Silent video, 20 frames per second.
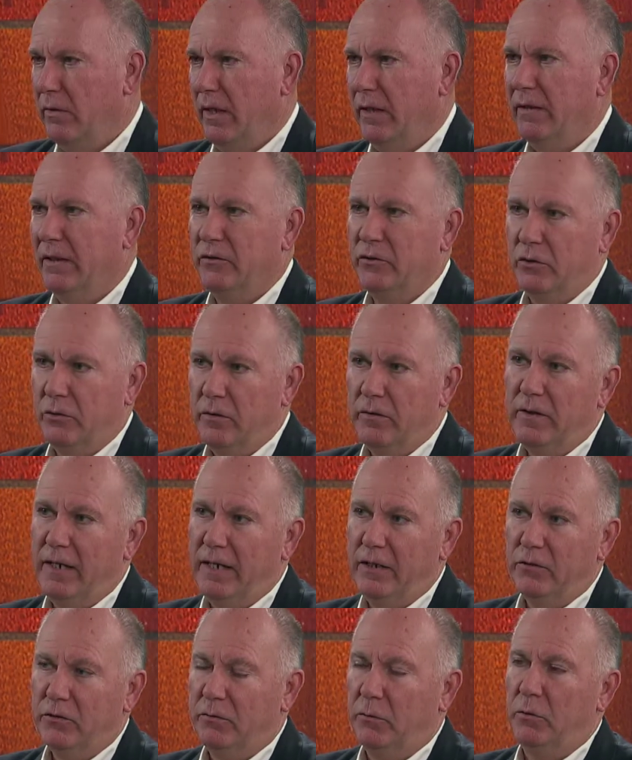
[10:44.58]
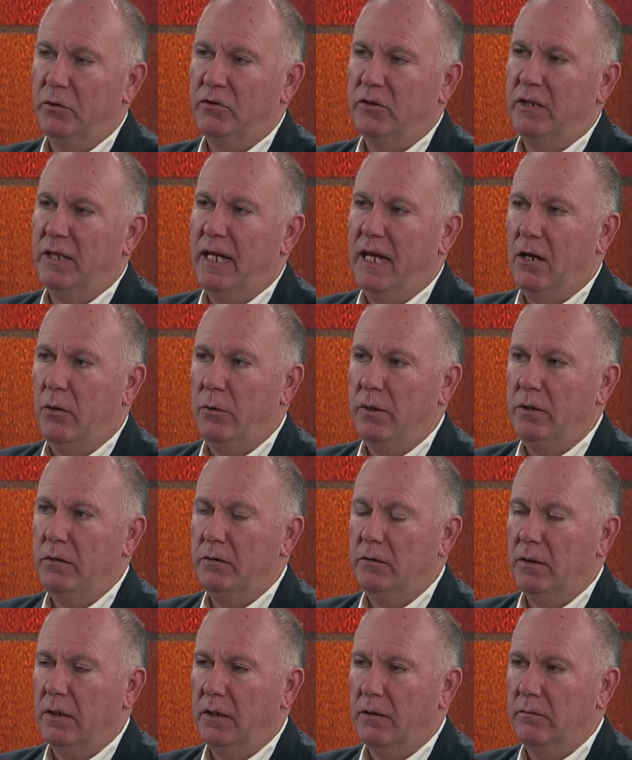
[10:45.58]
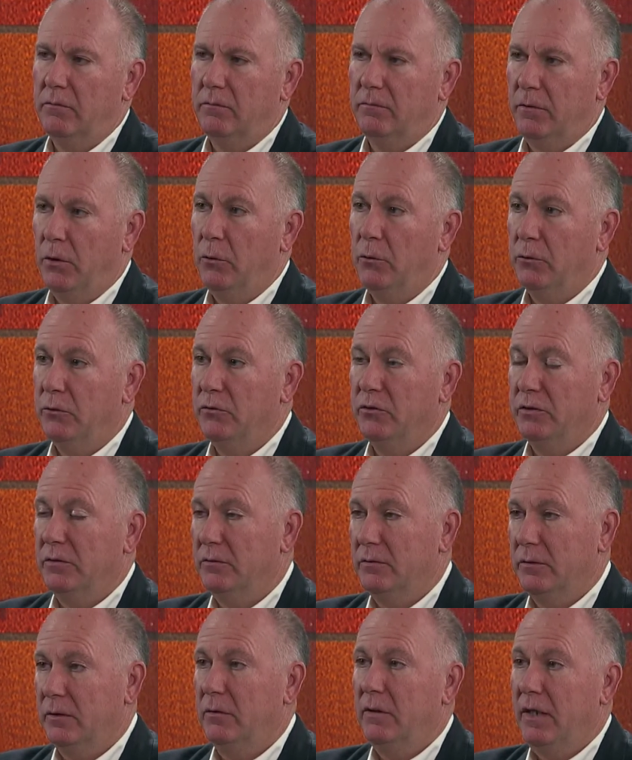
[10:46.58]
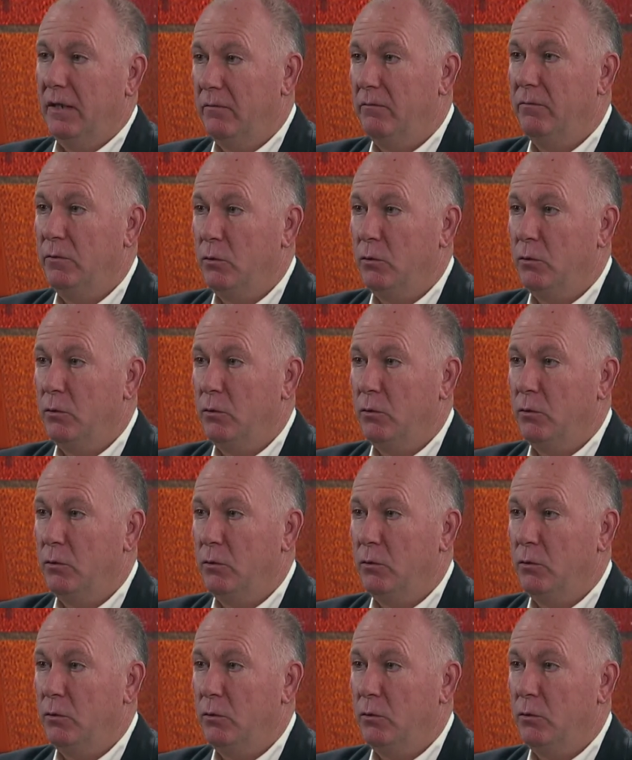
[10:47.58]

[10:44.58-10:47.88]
think that's a good thing as far as allowing voters and